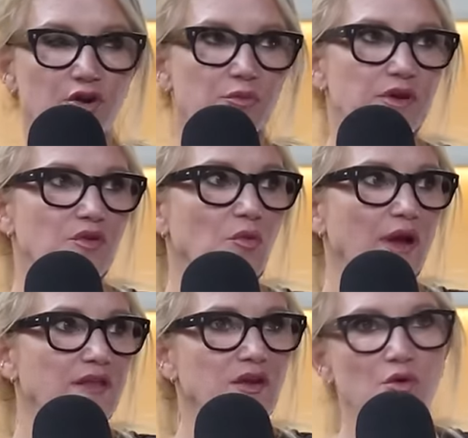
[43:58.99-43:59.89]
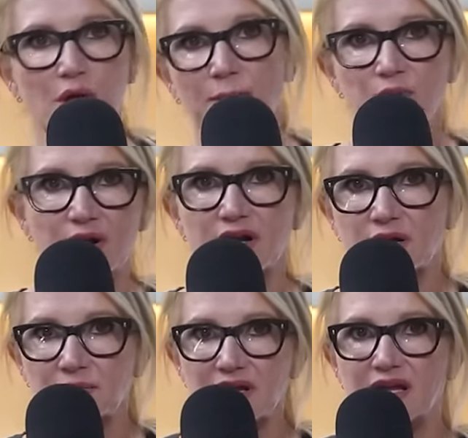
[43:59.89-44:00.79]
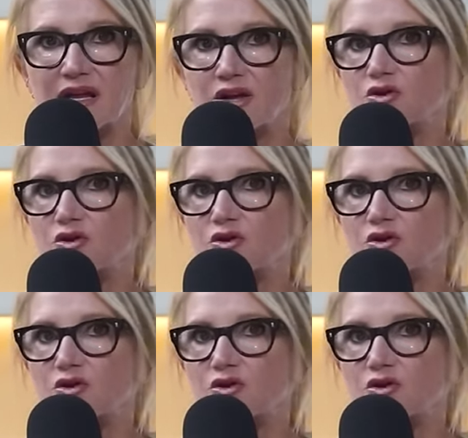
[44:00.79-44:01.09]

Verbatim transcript: It could be the way that you operate in a meeting.